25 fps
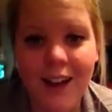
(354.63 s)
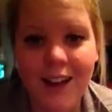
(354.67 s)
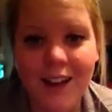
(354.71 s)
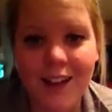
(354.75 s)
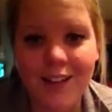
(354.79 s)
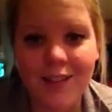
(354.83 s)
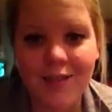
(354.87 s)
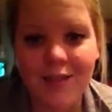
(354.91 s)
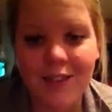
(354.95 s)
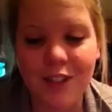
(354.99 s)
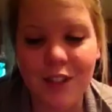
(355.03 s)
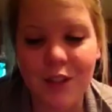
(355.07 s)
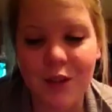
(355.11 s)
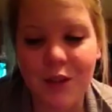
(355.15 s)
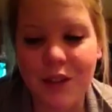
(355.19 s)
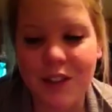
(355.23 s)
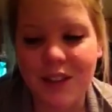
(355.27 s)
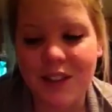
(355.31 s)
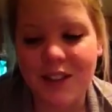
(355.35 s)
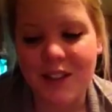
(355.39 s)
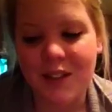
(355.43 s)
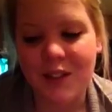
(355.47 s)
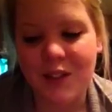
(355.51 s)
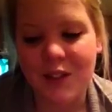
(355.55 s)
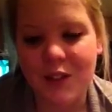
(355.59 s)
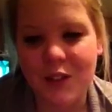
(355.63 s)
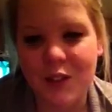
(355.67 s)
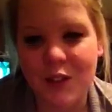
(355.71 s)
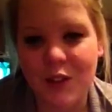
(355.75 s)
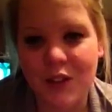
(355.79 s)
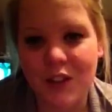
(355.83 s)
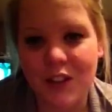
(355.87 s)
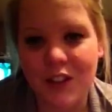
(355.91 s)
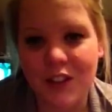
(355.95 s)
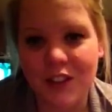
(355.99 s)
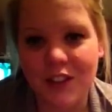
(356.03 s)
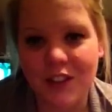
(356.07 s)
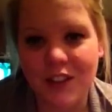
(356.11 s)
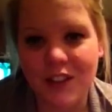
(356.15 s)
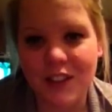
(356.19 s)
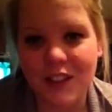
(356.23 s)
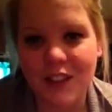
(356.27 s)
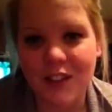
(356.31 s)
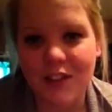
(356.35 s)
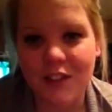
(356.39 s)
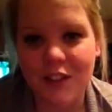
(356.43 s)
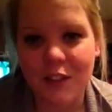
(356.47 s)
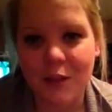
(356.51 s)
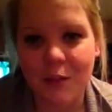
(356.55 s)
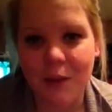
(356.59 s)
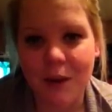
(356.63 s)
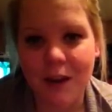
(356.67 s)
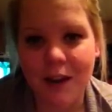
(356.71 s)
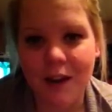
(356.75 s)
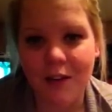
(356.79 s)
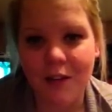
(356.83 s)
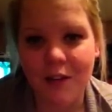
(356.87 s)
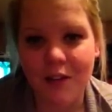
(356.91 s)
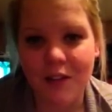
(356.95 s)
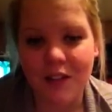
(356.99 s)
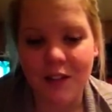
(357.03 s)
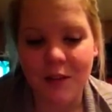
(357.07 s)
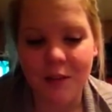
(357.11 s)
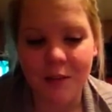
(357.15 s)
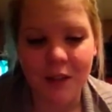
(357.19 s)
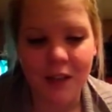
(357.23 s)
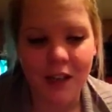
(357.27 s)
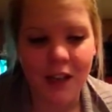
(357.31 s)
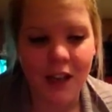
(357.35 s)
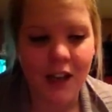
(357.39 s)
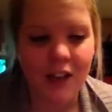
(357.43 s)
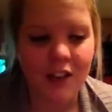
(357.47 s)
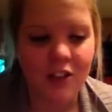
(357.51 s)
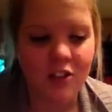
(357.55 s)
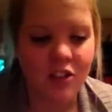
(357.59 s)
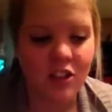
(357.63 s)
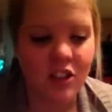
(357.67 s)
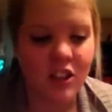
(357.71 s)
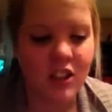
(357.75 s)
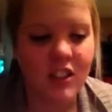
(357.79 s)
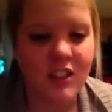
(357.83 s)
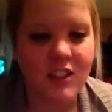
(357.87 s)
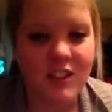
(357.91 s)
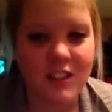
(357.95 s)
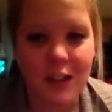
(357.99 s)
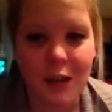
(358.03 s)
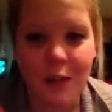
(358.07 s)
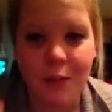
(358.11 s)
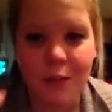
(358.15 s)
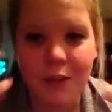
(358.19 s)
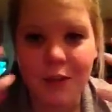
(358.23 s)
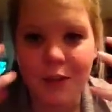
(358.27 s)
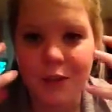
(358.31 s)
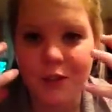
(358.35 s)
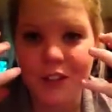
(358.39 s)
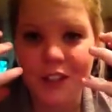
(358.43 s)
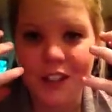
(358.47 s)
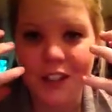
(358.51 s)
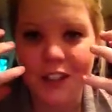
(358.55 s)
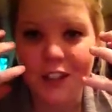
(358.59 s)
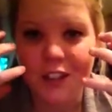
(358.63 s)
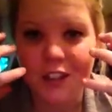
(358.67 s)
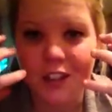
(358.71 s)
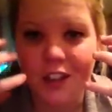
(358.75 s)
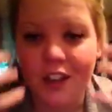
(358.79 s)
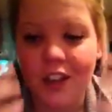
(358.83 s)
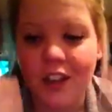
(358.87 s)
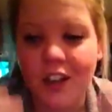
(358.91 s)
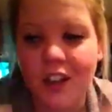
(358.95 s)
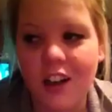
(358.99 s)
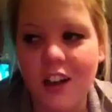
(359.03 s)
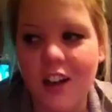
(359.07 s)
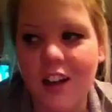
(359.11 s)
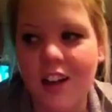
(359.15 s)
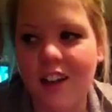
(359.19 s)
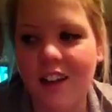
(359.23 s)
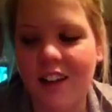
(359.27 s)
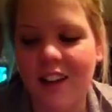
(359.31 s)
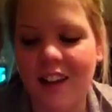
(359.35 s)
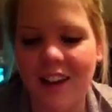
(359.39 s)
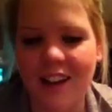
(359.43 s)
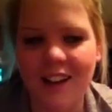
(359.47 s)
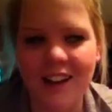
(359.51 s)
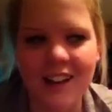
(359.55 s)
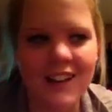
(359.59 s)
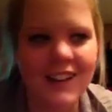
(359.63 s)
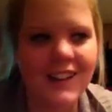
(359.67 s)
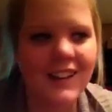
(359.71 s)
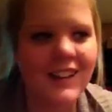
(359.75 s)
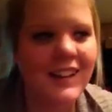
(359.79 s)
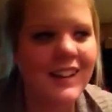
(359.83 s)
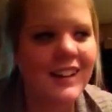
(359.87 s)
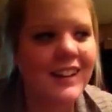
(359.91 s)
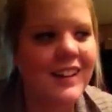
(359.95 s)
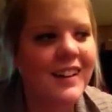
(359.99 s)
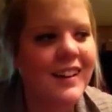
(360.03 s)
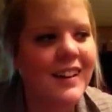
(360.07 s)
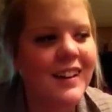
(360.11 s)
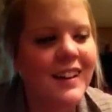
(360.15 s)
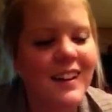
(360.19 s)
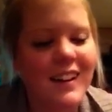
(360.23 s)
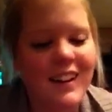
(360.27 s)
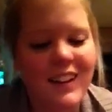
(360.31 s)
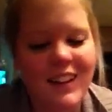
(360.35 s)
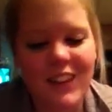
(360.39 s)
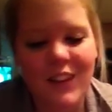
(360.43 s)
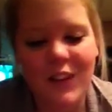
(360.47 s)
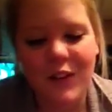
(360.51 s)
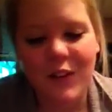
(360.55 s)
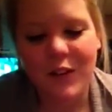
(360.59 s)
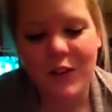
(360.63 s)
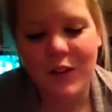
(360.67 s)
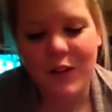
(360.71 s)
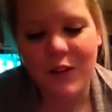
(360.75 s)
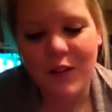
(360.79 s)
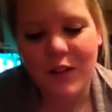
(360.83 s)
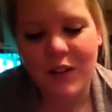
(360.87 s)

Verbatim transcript: and I mean, it was. I was 270 pounds. I mean, I had cheeks coming up to here. Like, so